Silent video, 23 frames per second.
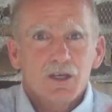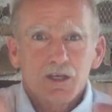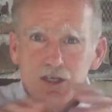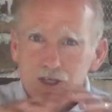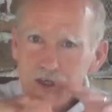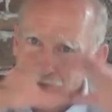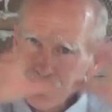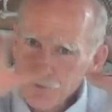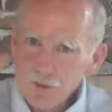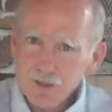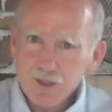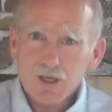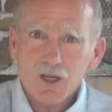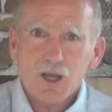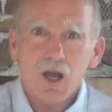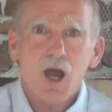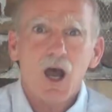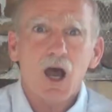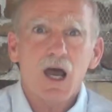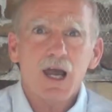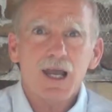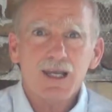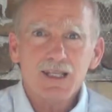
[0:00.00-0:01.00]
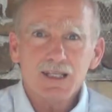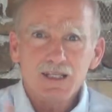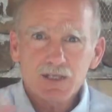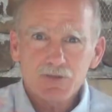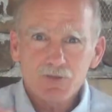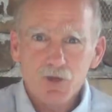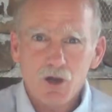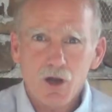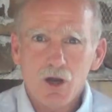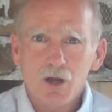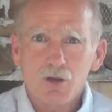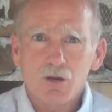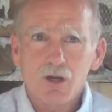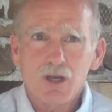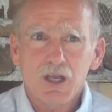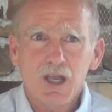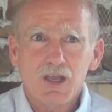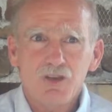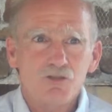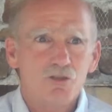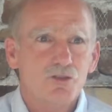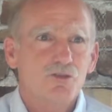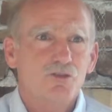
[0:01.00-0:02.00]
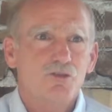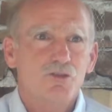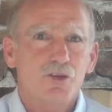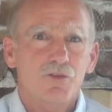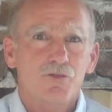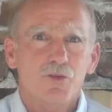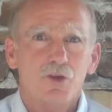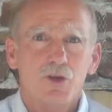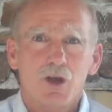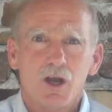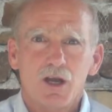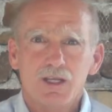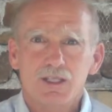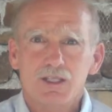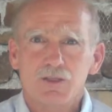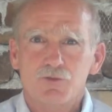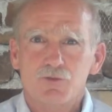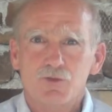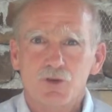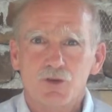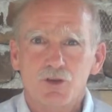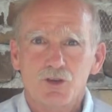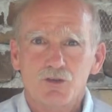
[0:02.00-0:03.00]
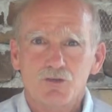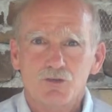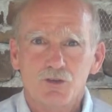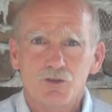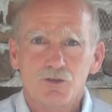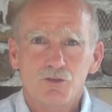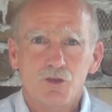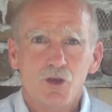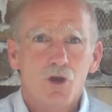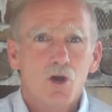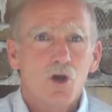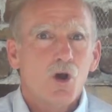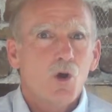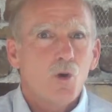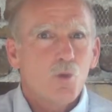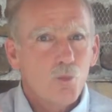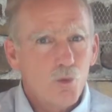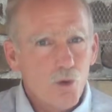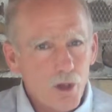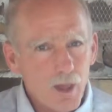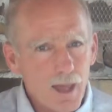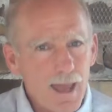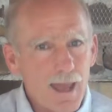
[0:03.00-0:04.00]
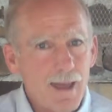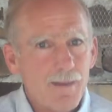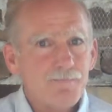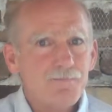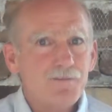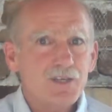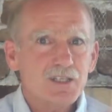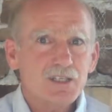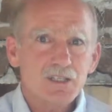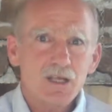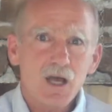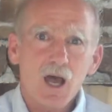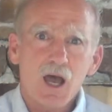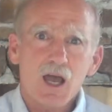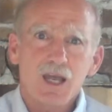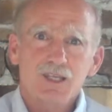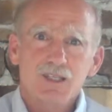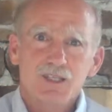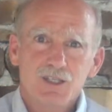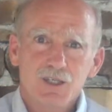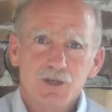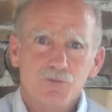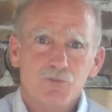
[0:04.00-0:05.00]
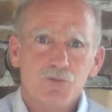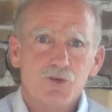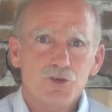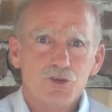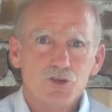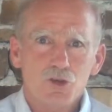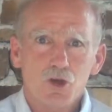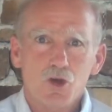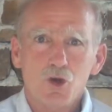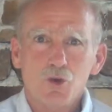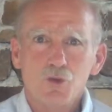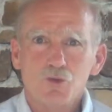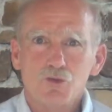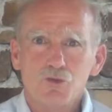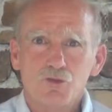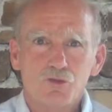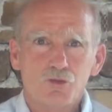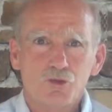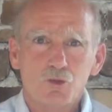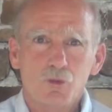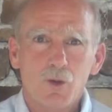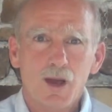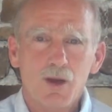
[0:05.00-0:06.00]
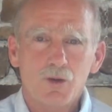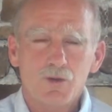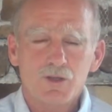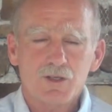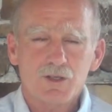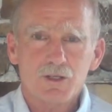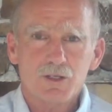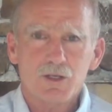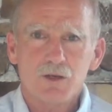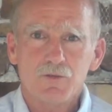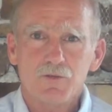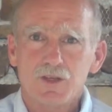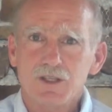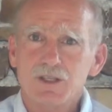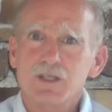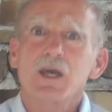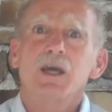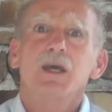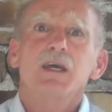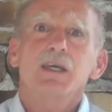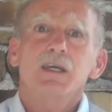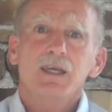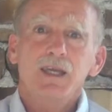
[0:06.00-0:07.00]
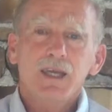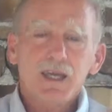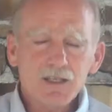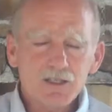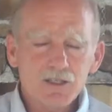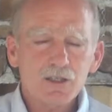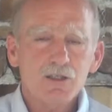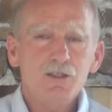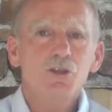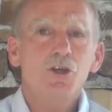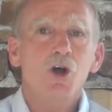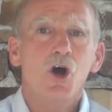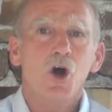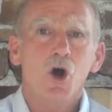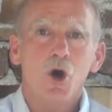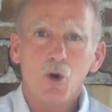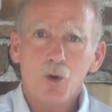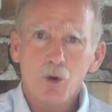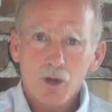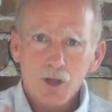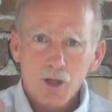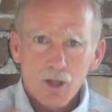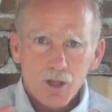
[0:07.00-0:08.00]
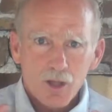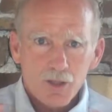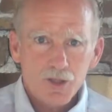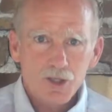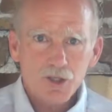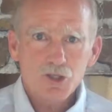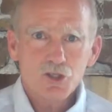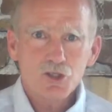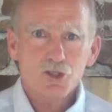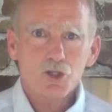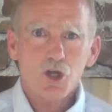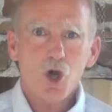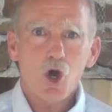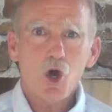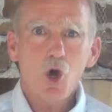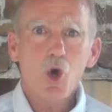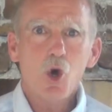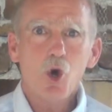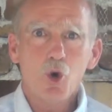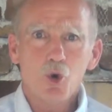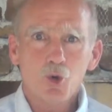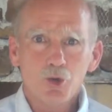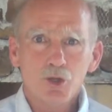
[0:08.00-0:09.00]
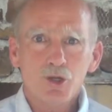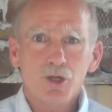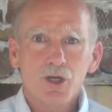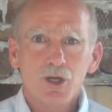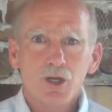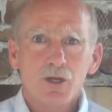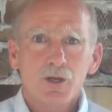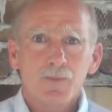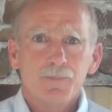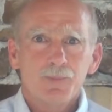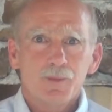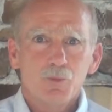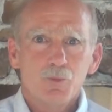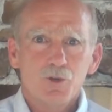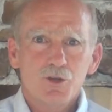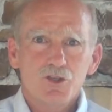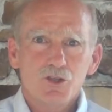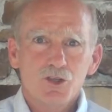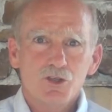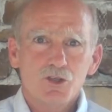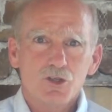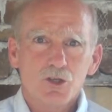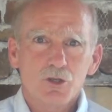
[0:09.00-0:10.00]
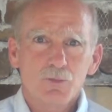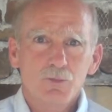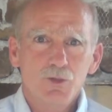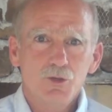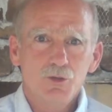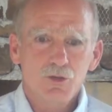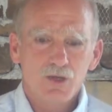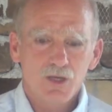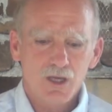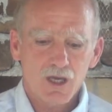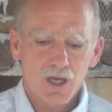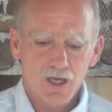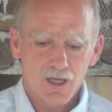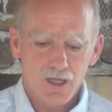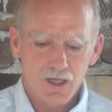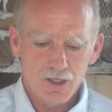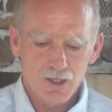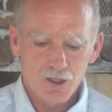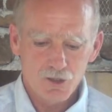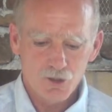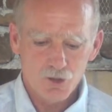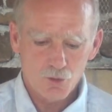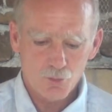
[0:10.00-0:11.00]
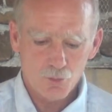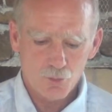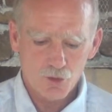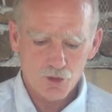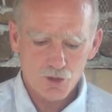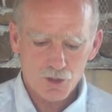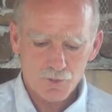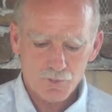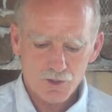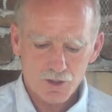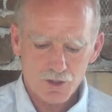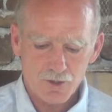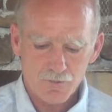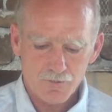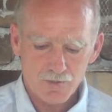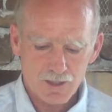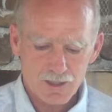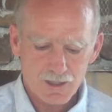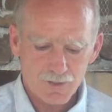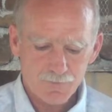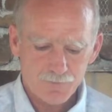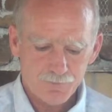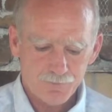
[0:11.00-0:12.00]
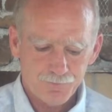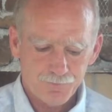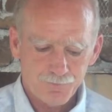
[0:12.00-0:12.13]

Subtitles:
Different kinds of congregations, different kinds of traditions will emphasize different tones throughout a service. Get to know the tone which is communicated in your worship service.